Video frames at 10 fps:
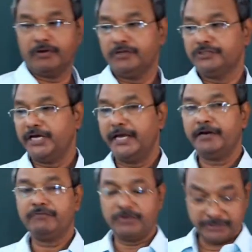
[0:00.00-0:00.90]
Tan
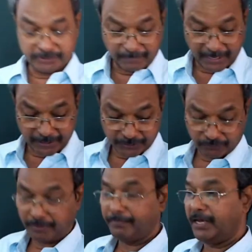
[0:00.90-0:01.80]
inverse minus
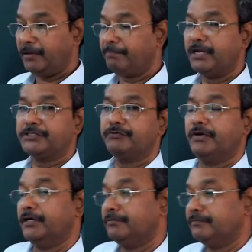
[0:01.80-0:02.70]
1 by plus 1.
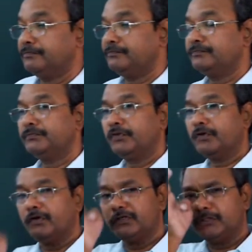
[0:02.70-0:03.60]

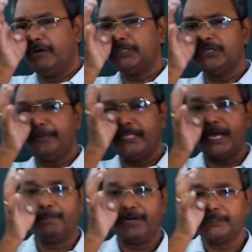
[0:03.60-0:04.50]
So what should be the
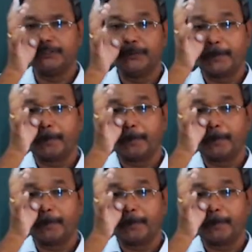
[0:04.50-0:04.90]
amplitude?